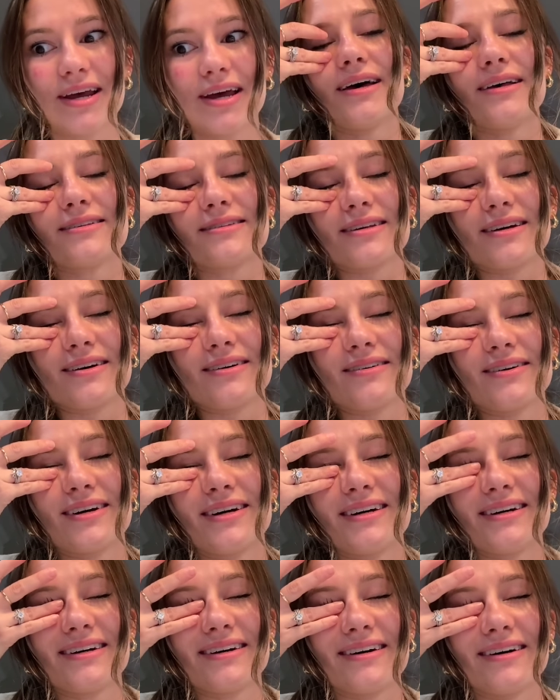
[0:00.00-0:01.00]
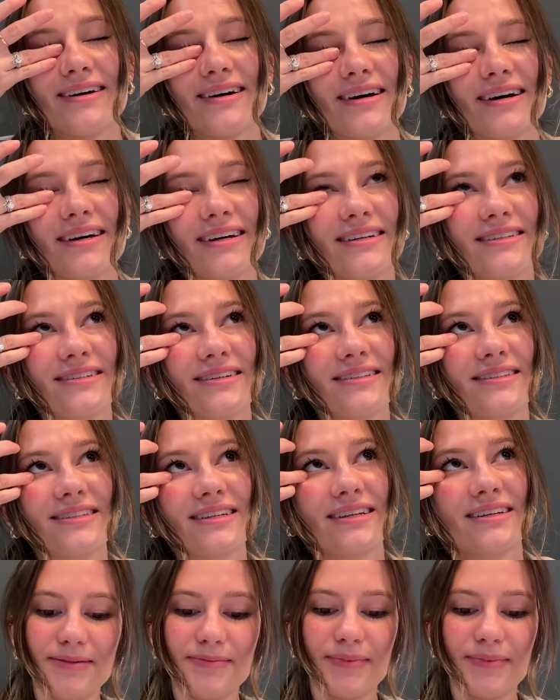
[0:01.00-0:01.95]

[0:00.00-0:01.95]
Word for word: So, uh, exhausting.